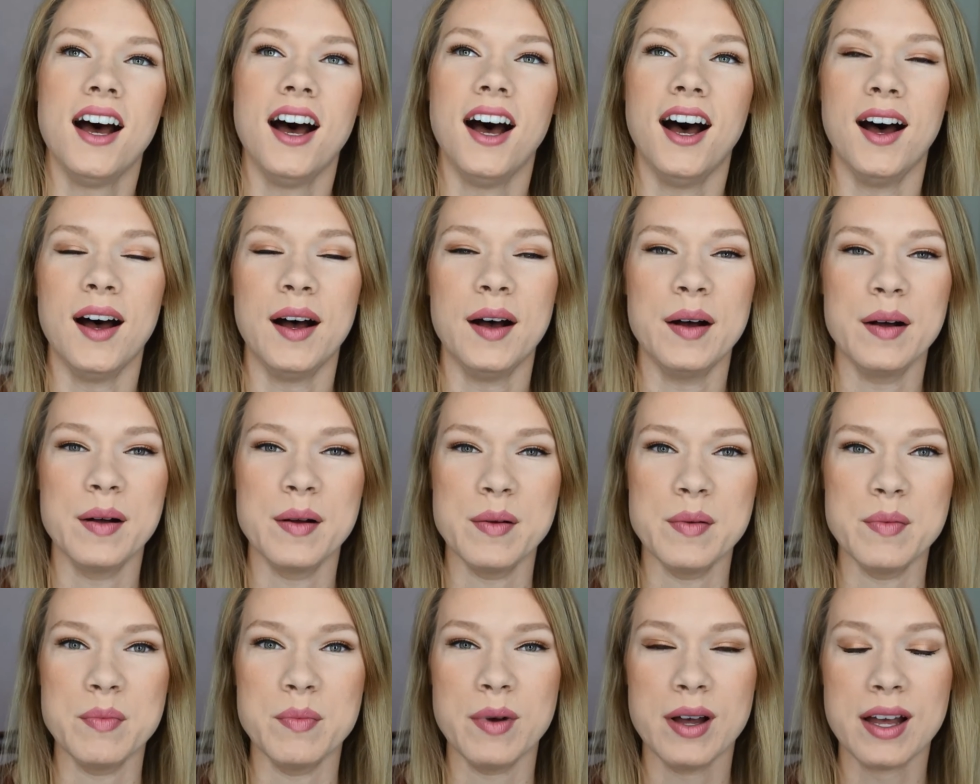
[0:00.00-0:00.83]

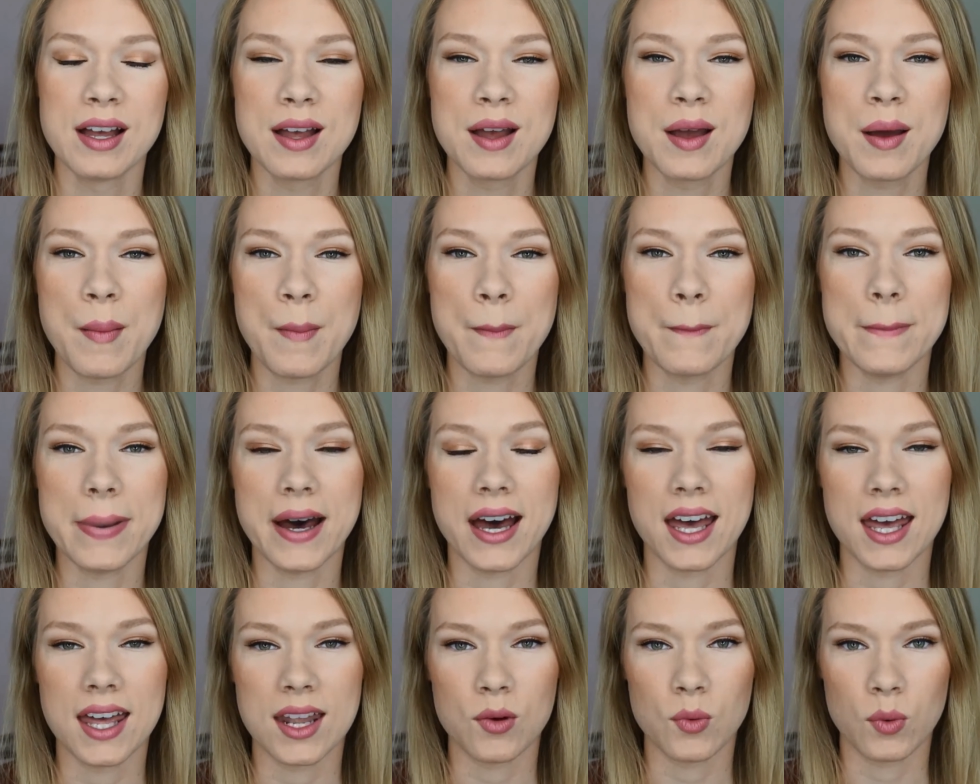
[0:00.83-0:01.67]

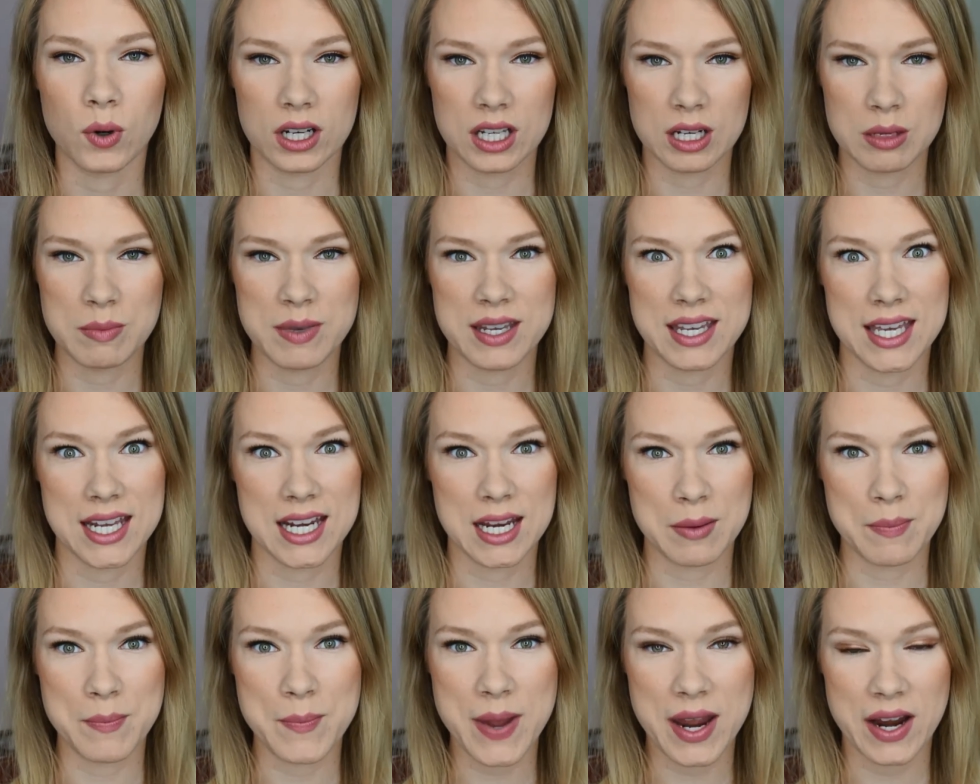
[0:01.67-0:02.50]
but we're going to be
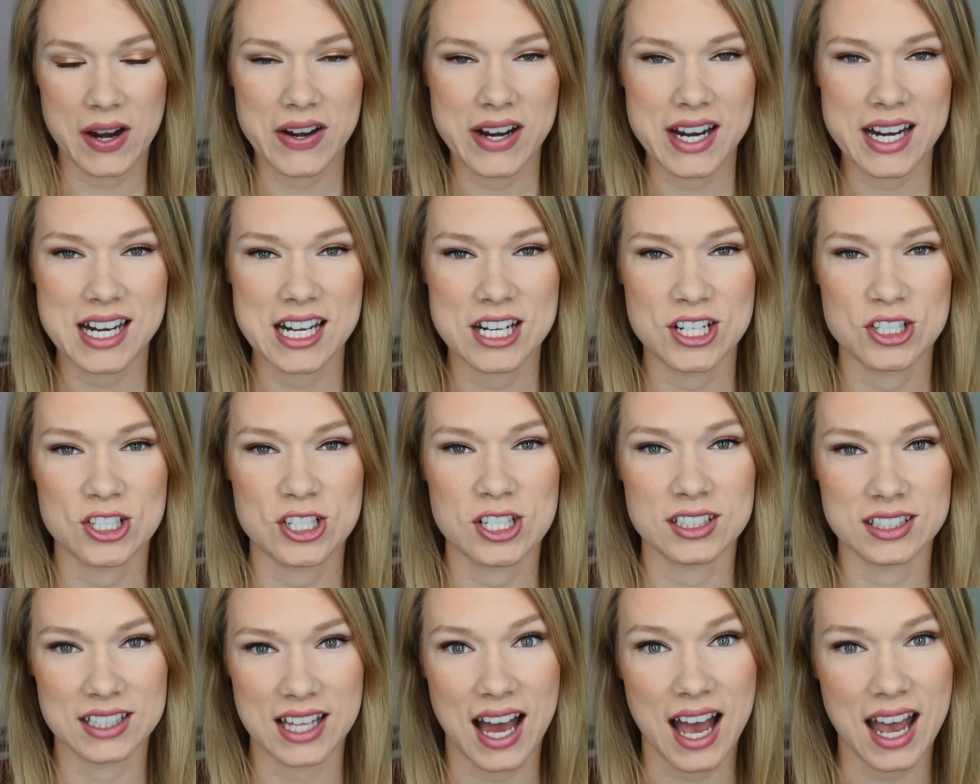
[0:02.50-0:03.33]
getting married in
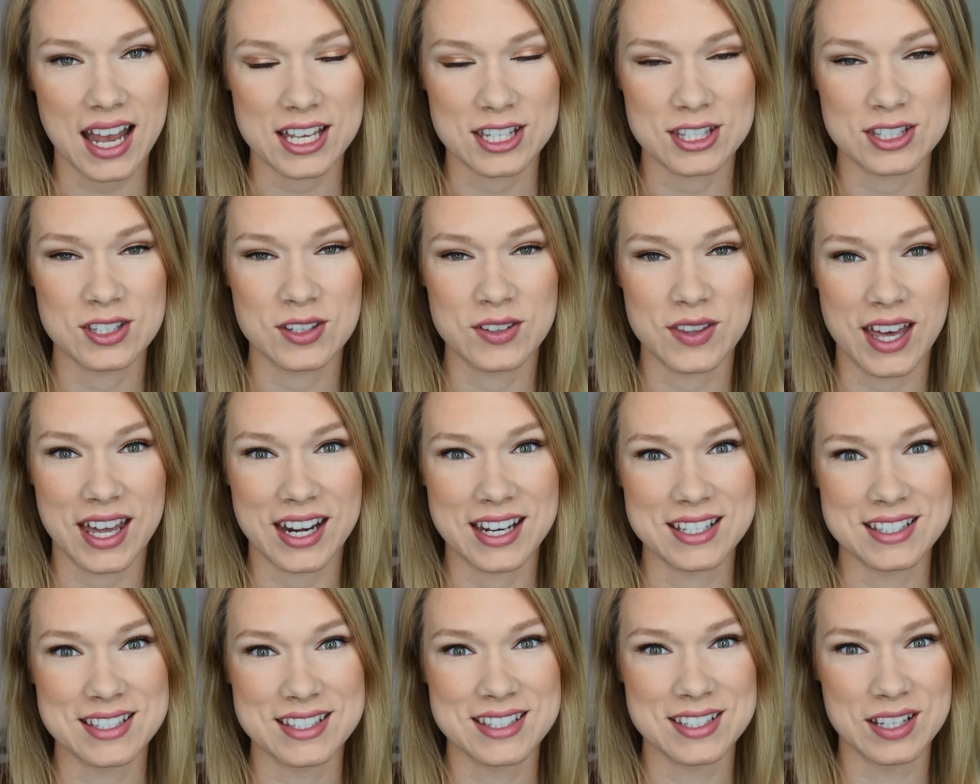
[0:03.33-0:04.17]
July, so that
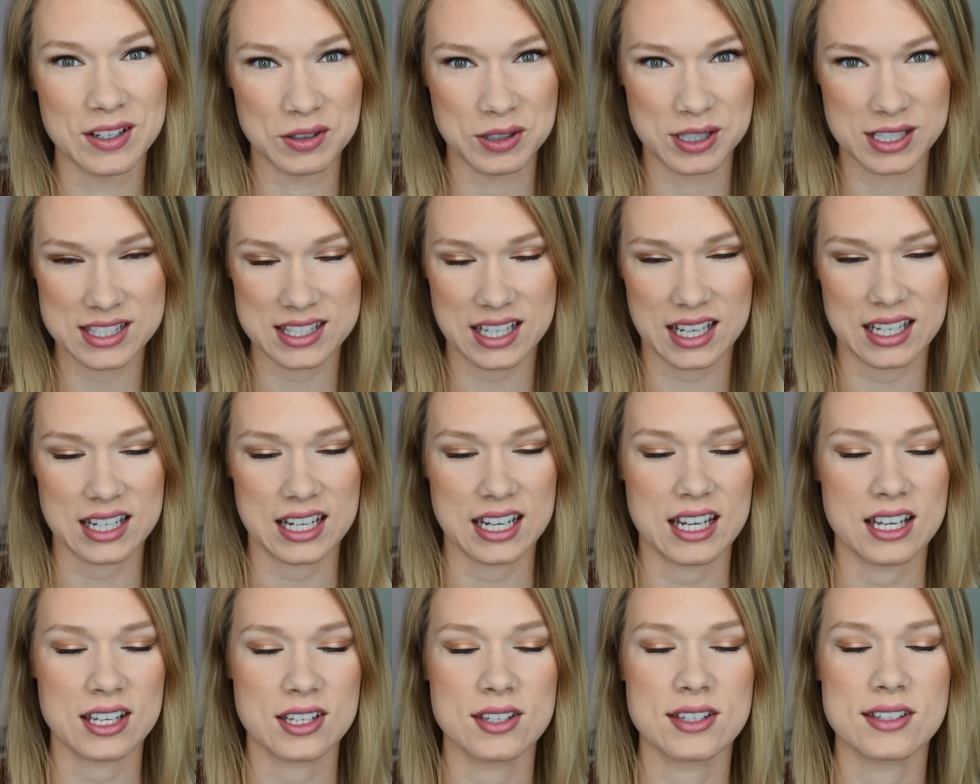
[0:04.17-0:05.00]
is so
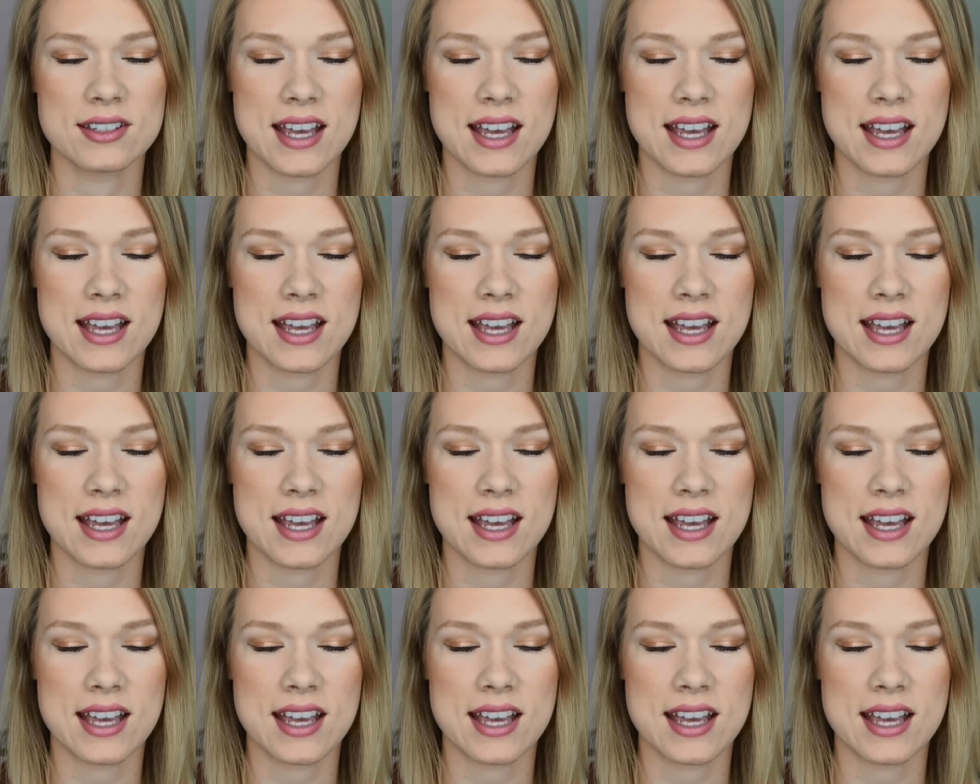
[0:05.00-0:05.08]
exciting.